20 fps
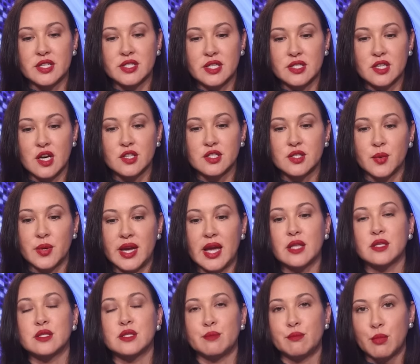because he's also
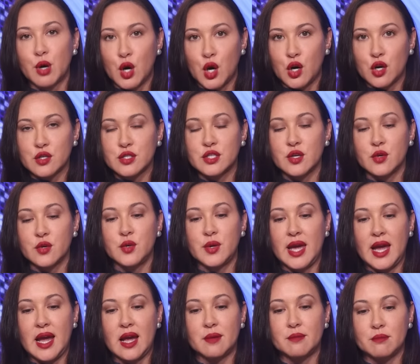against murder. So
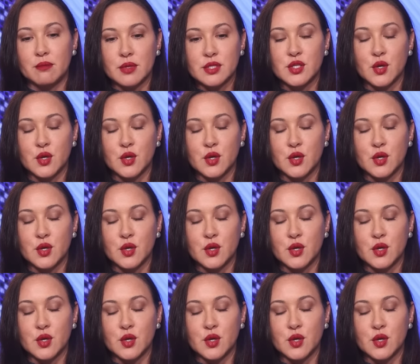you can't,